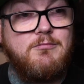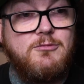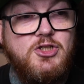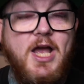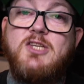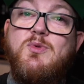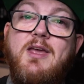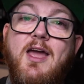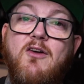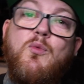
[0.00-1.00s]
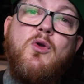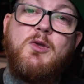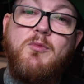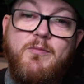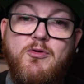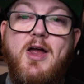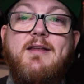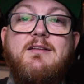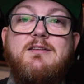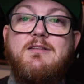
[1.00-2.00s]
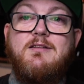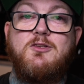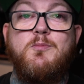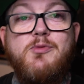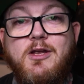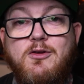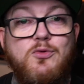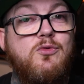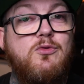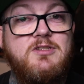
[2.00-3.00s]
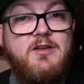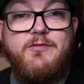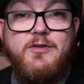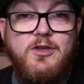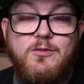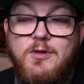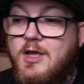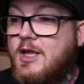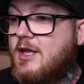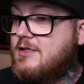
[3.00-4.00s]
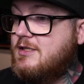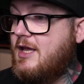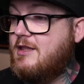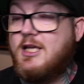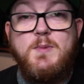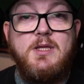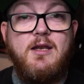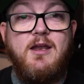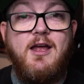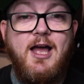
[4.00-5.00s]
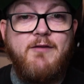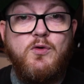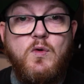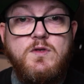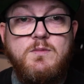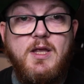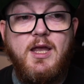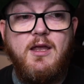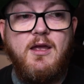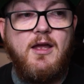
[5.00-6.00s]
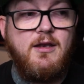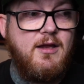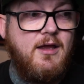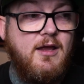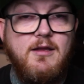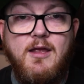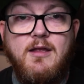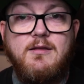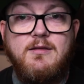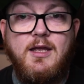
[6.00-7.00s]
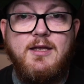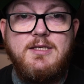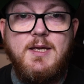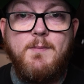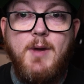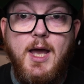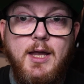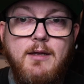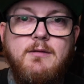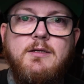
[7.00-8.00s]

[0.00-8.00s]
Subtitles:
chance we get of working with brands to bring cool stuff for you. So yeah, that's me done. Have an awesome day, and yeah, take it easy. Bye.